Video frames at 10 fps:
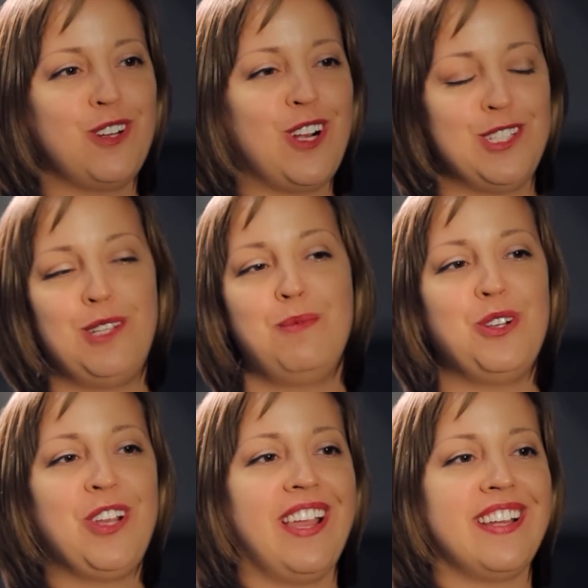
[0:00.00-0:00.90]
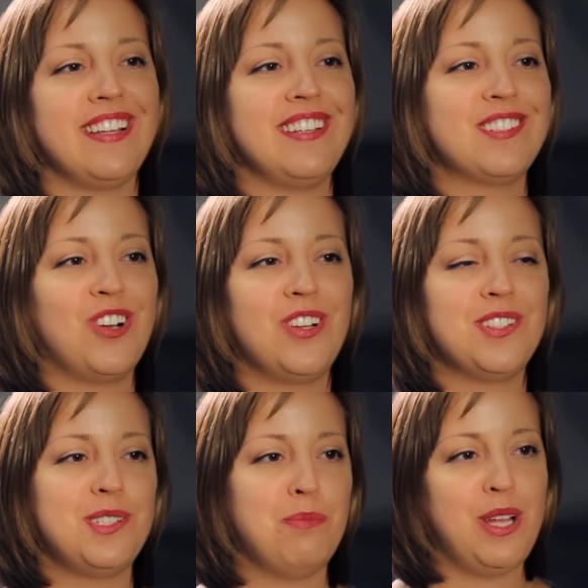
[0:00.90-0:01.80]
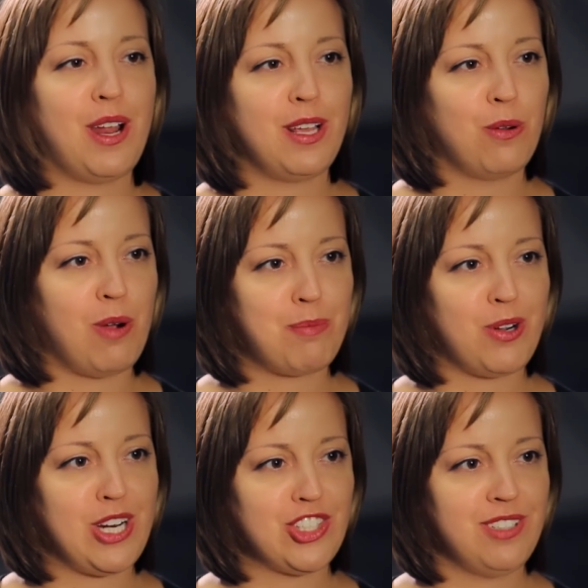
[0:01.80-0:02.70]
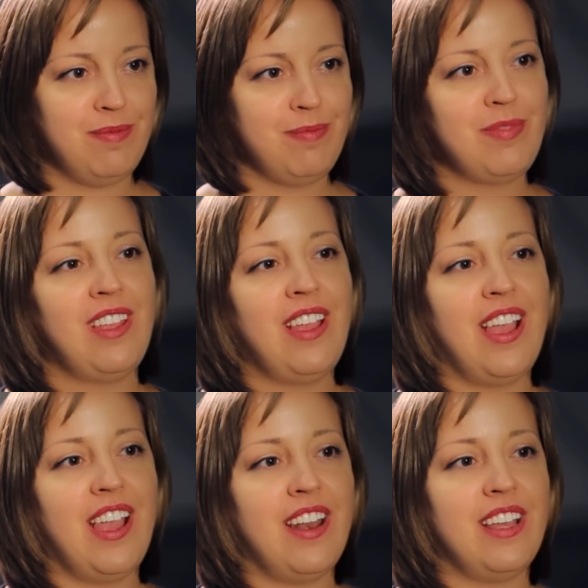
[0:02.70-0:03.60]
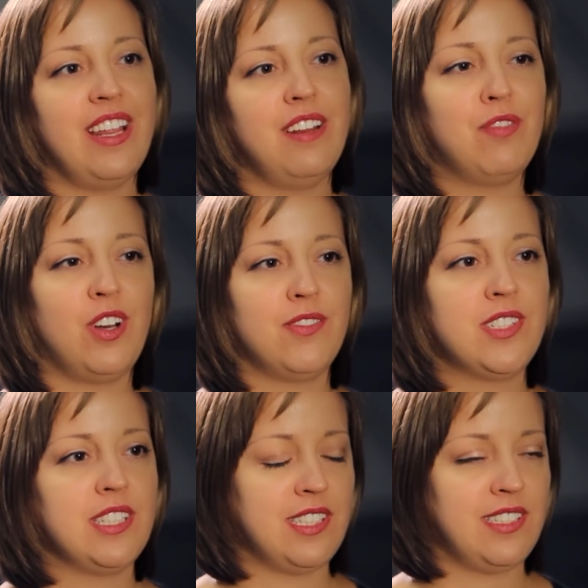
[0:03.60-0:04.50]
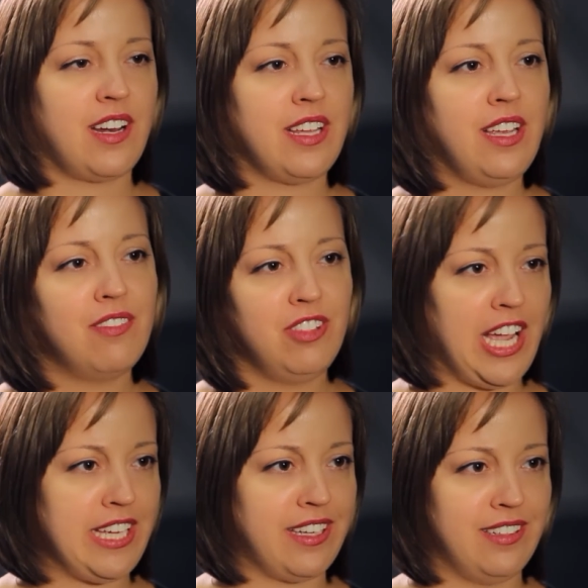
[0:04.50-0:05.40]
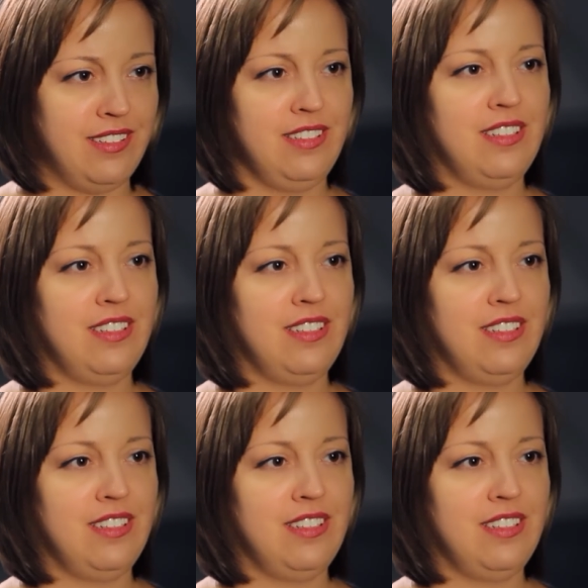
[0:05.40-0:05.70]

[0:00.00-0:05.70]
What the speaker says: for Concept OK is called Symbiotic Cooperation, and it involves the study of lichen.